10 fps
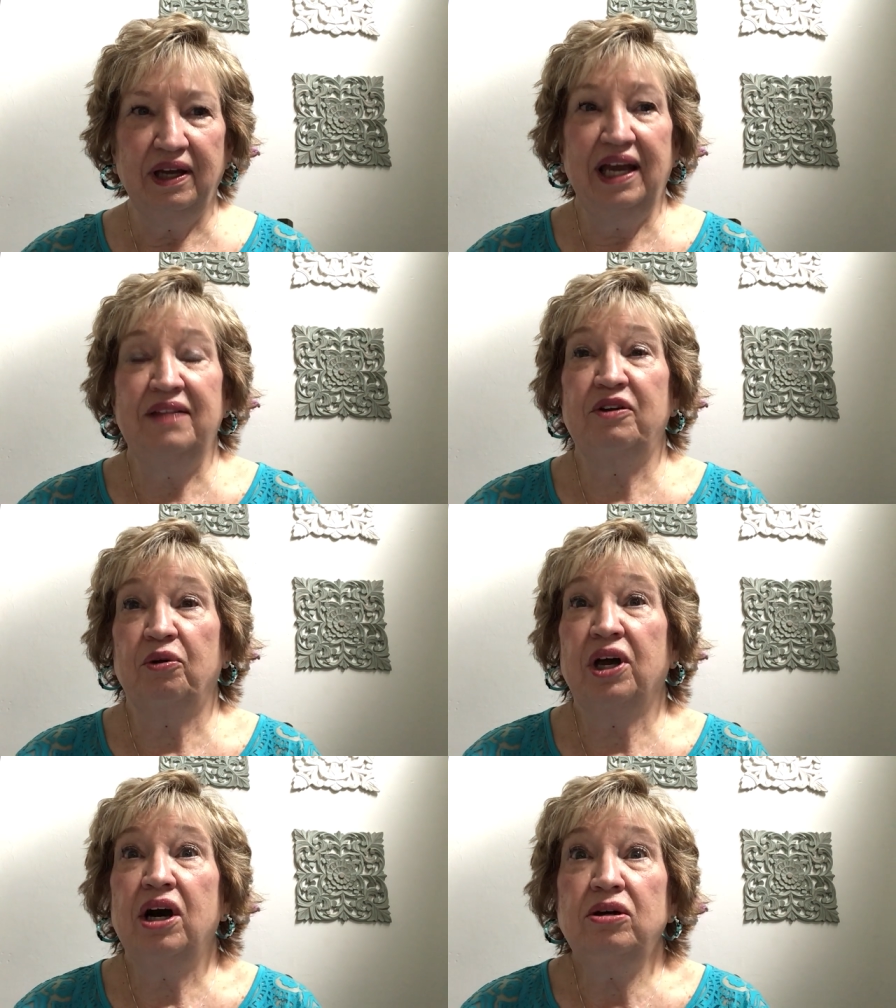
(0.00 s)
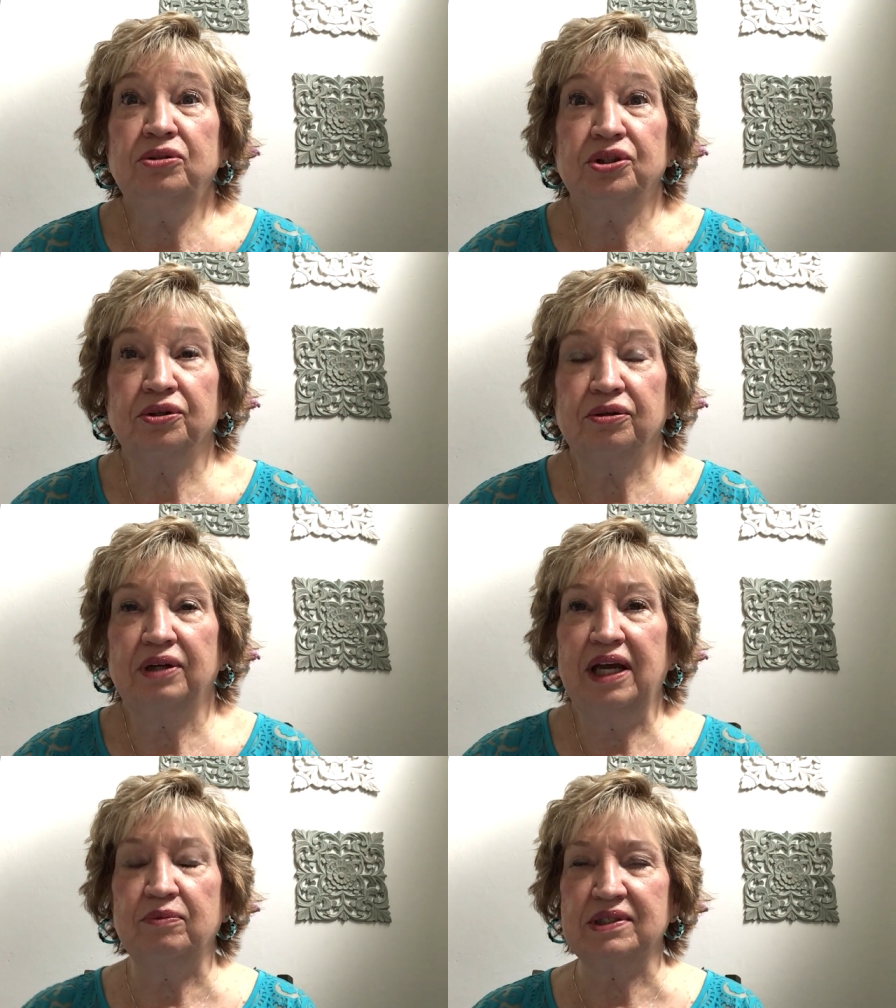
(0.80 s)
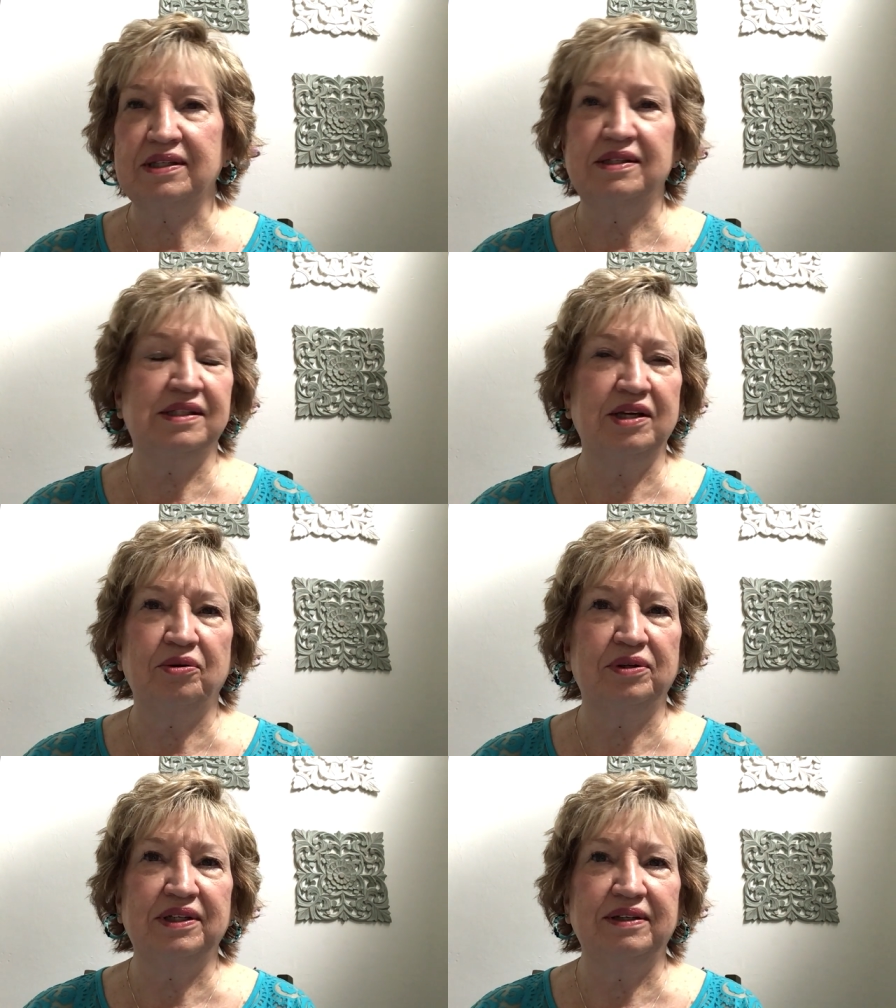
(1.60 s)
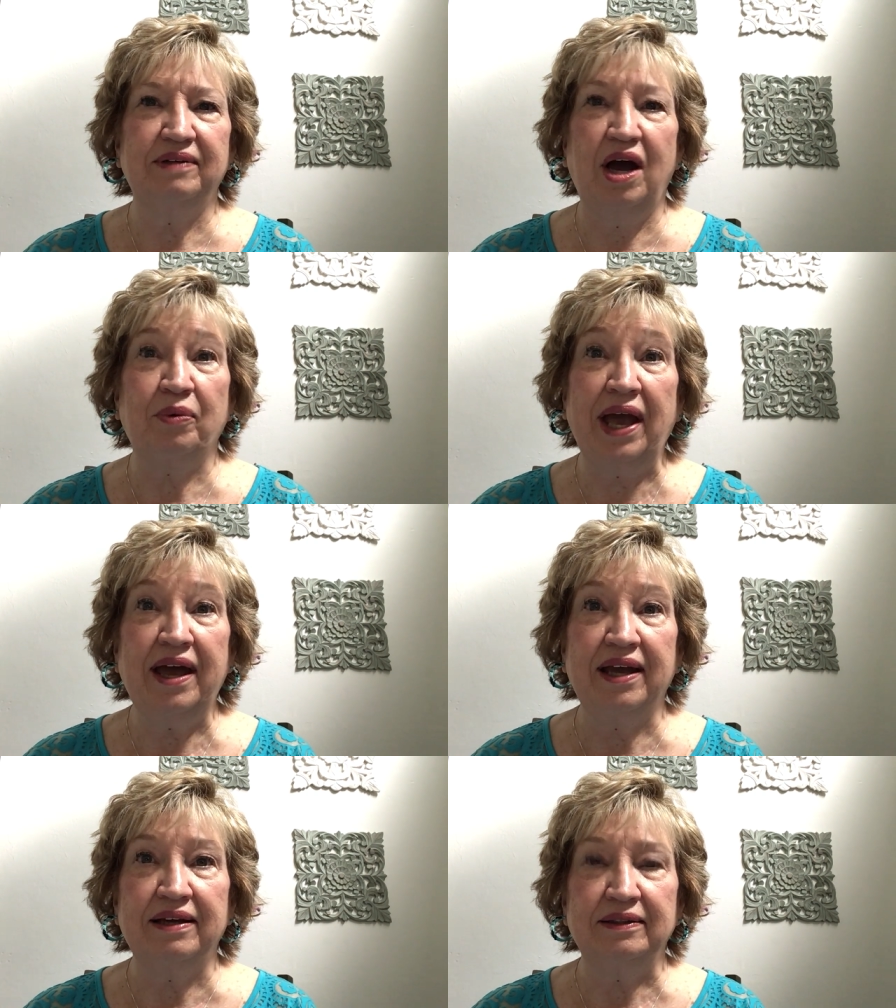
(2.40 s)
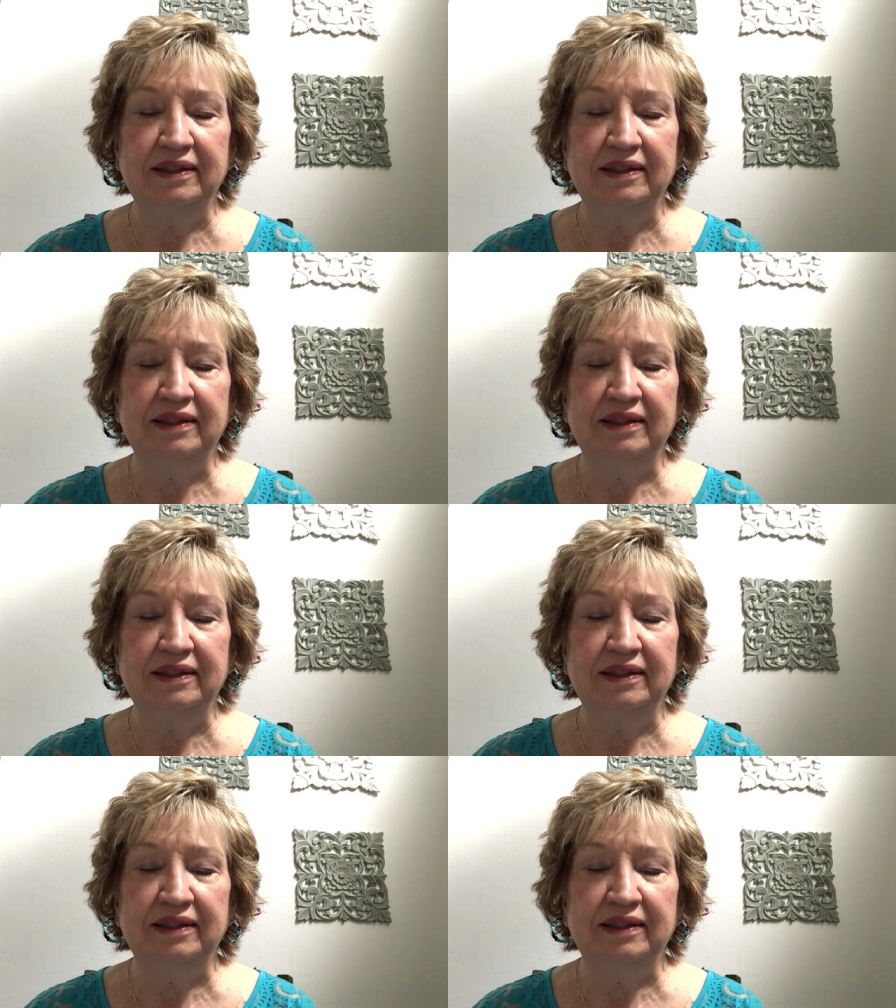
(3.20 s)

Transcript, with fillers: in their culture, it was considered okay.